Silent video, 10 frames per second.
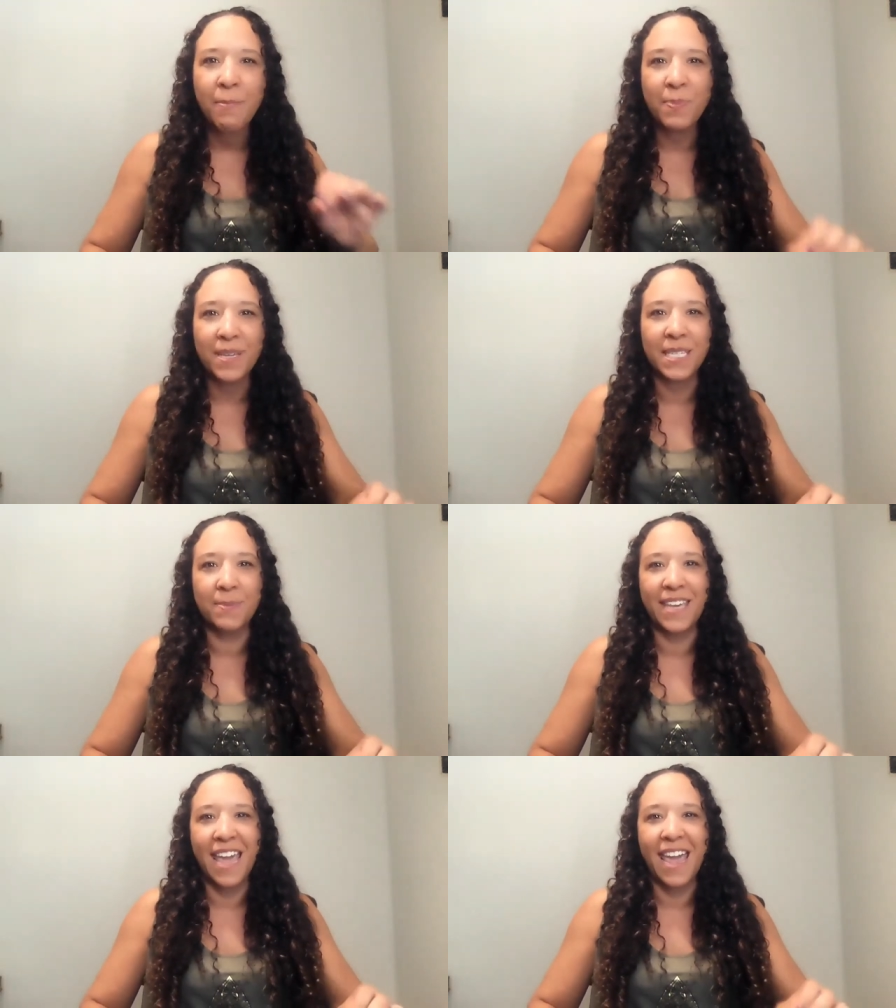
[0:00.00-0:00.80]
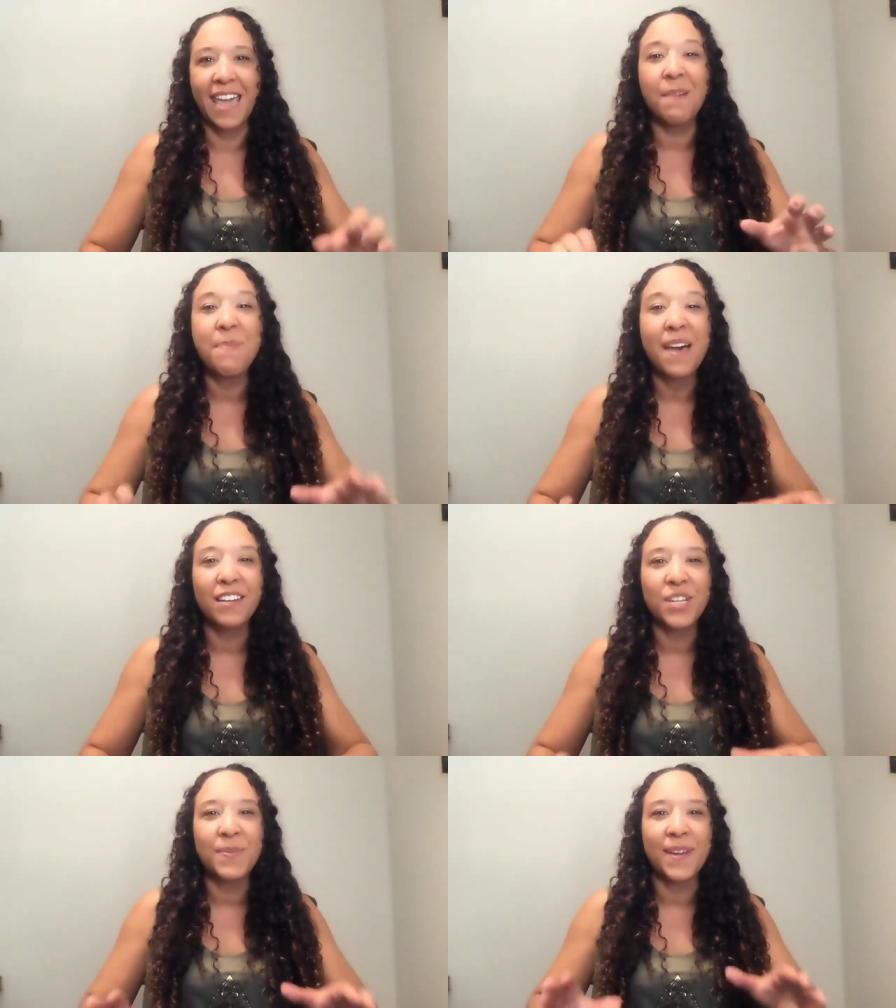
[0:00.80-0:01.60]
I'm a BCBA, and I'm
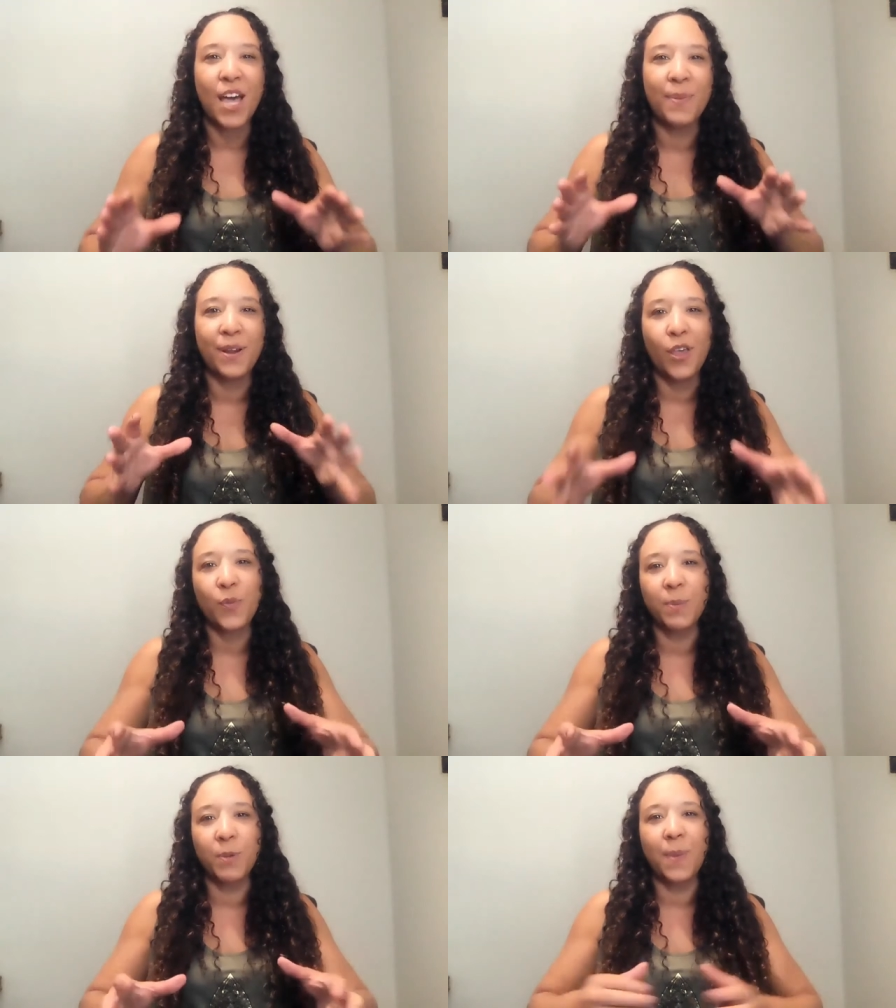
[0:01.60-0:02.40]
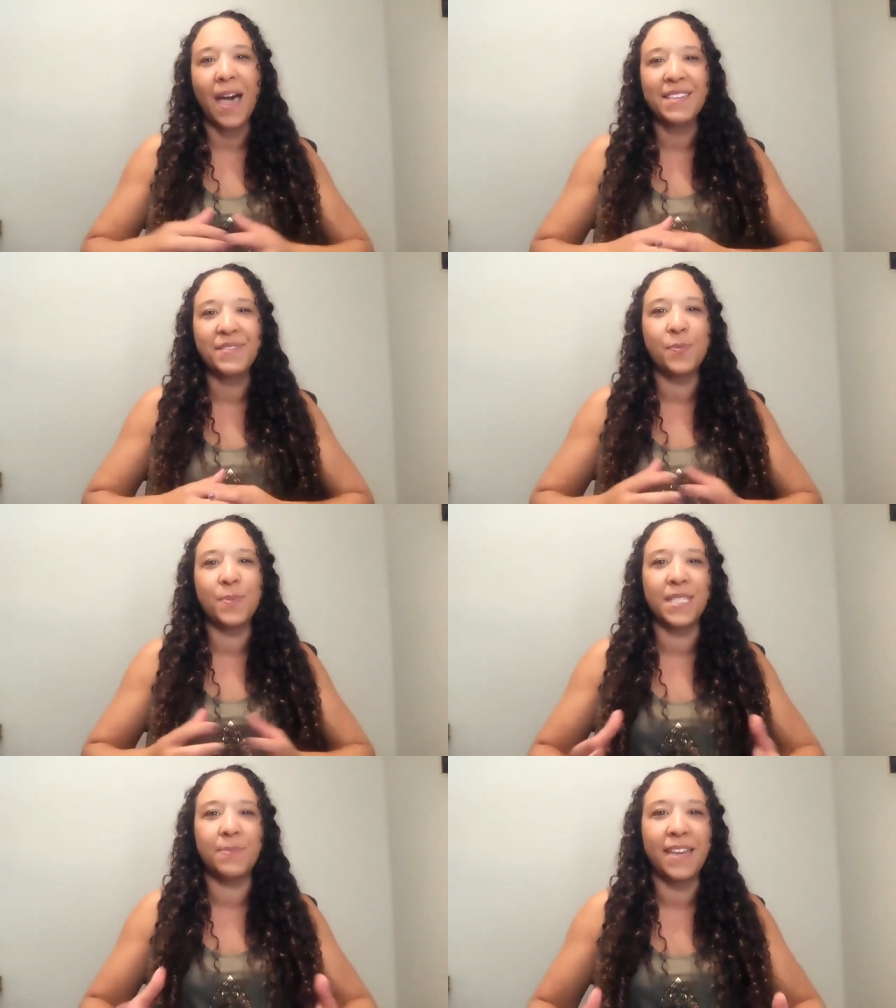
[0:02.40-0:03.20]
passionate about helping other people pass their
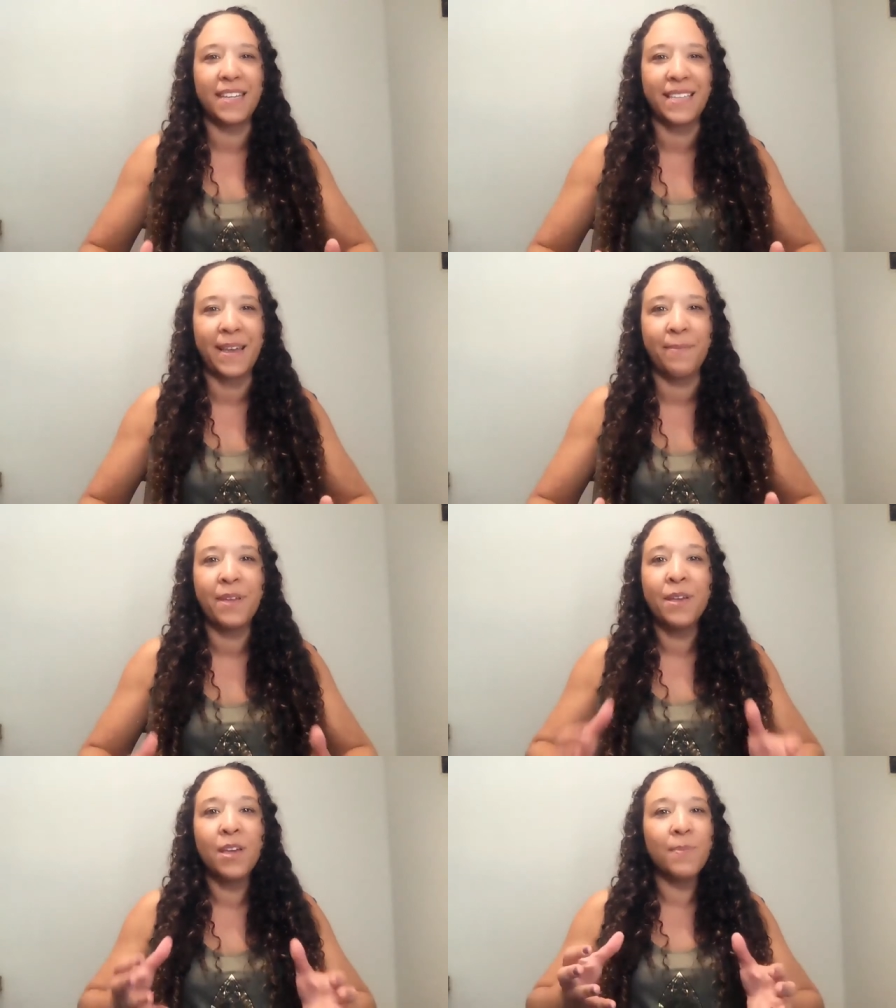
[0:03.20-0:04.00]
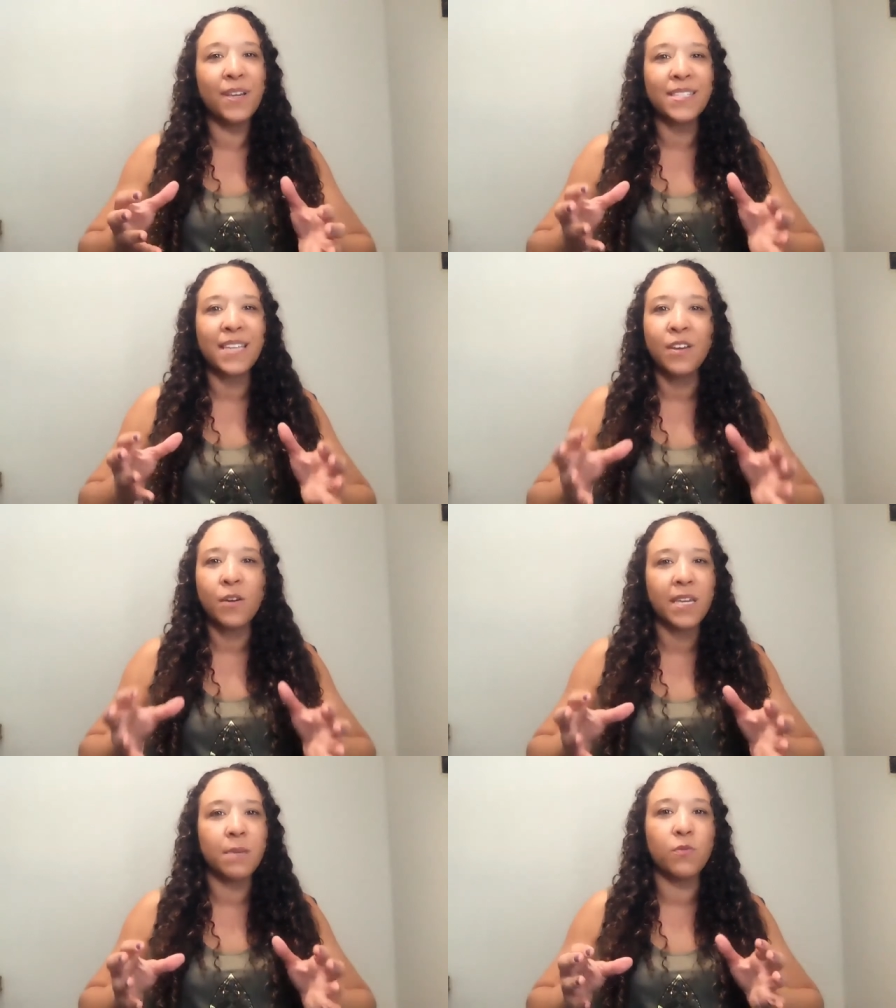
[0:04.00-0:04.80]
BCBA exam because I
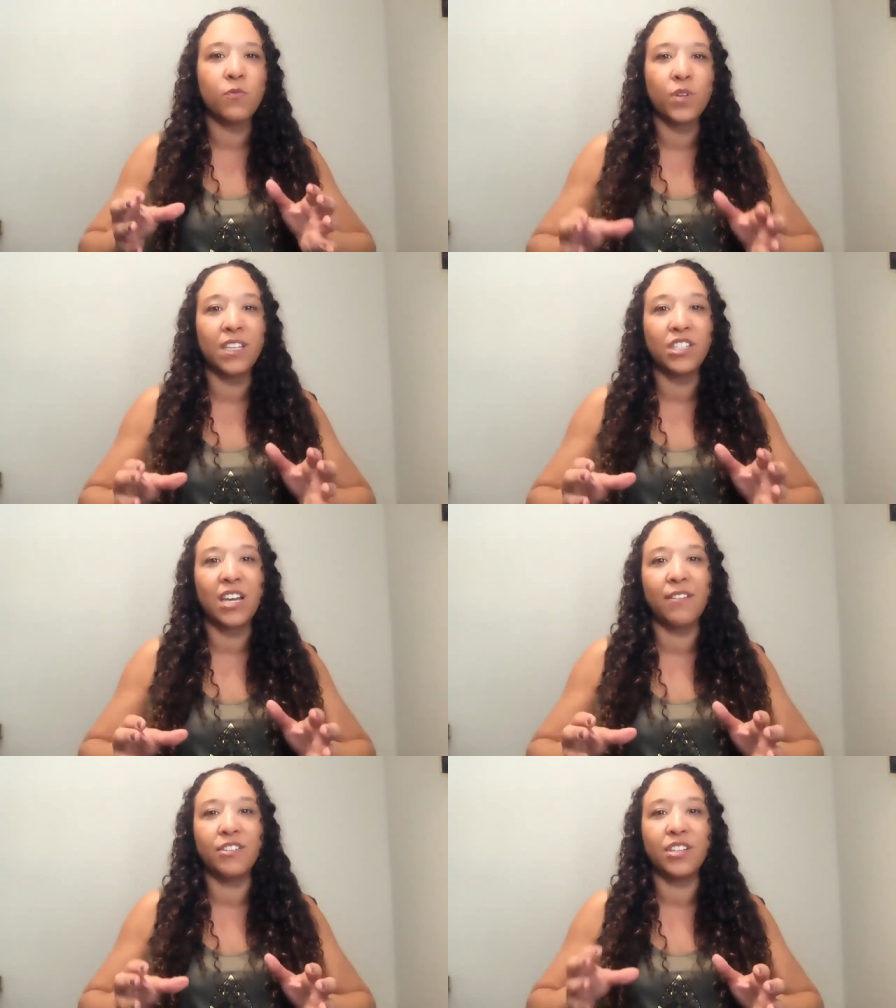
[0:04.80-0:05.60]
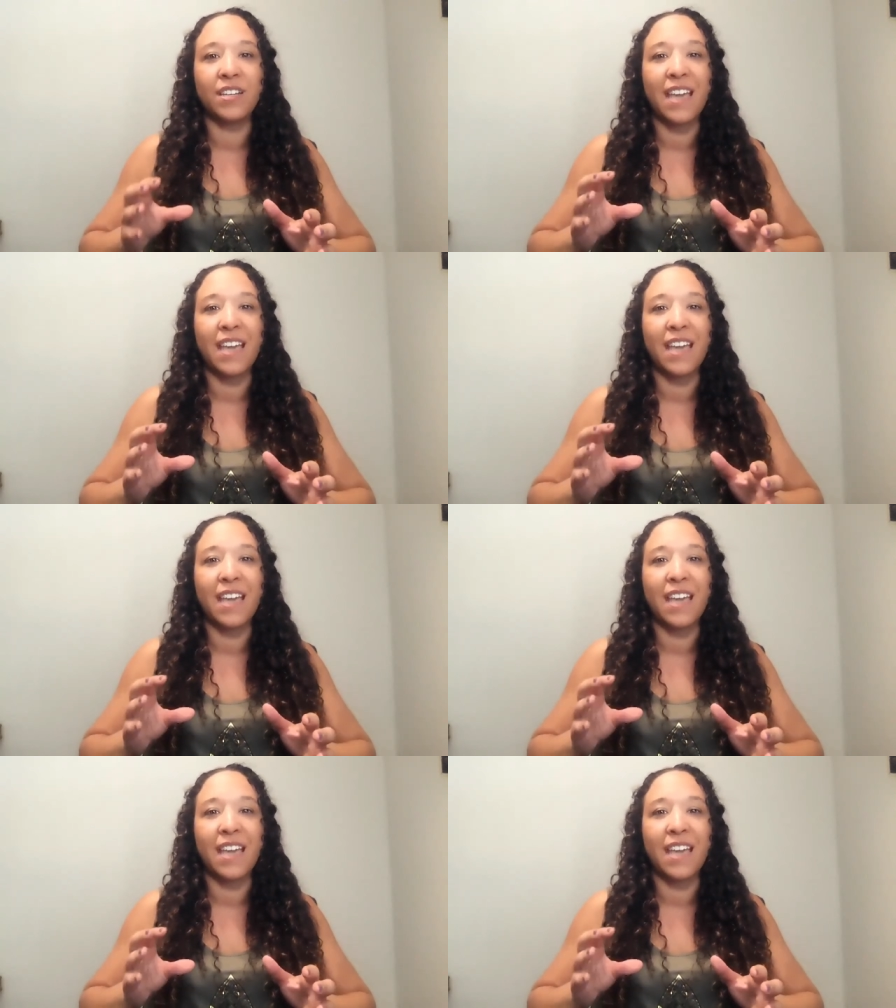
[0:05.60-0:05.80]
know it can be really challenging,